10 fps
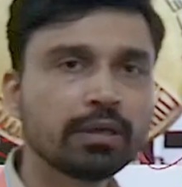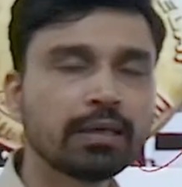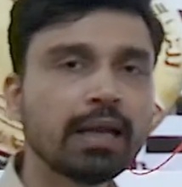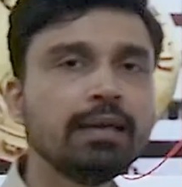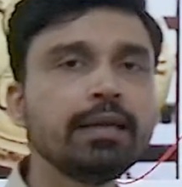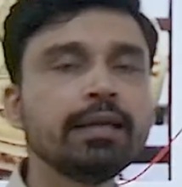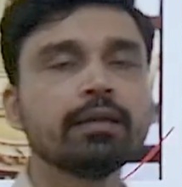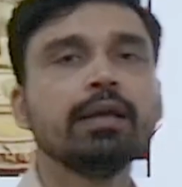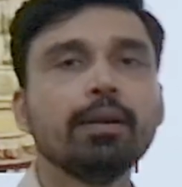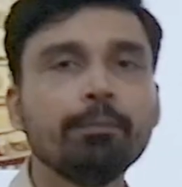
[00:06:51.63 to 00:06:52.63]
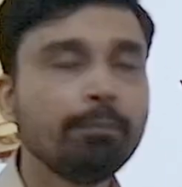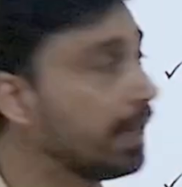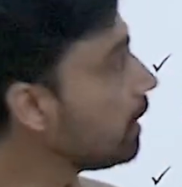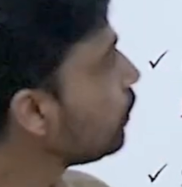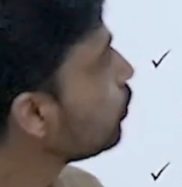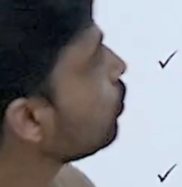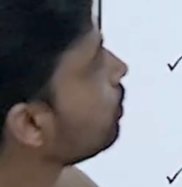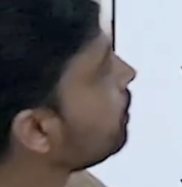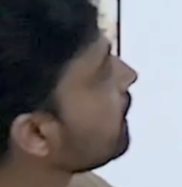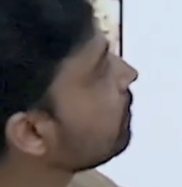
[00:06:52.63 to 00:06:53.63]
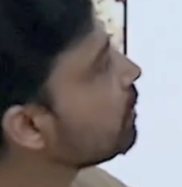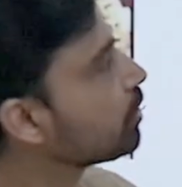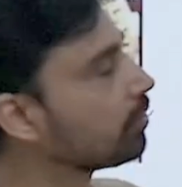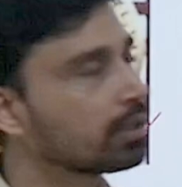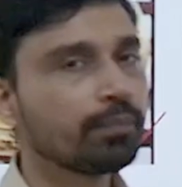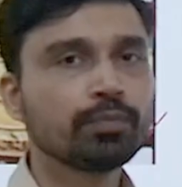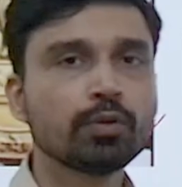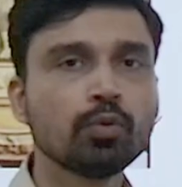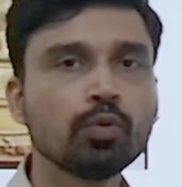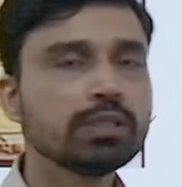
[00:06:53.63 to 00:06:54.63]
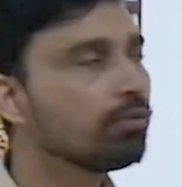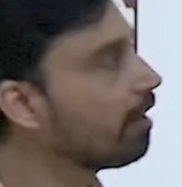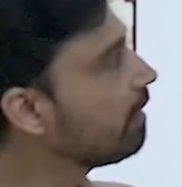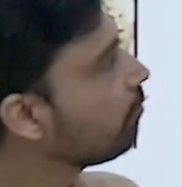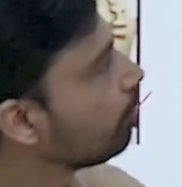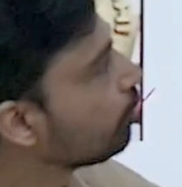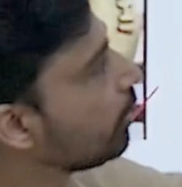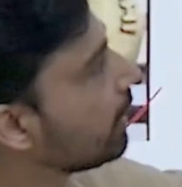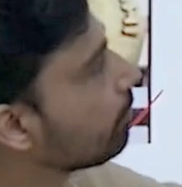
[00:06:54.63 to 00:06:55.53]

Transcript: granted bail to Preeti Chandra, who is the wife of Unitech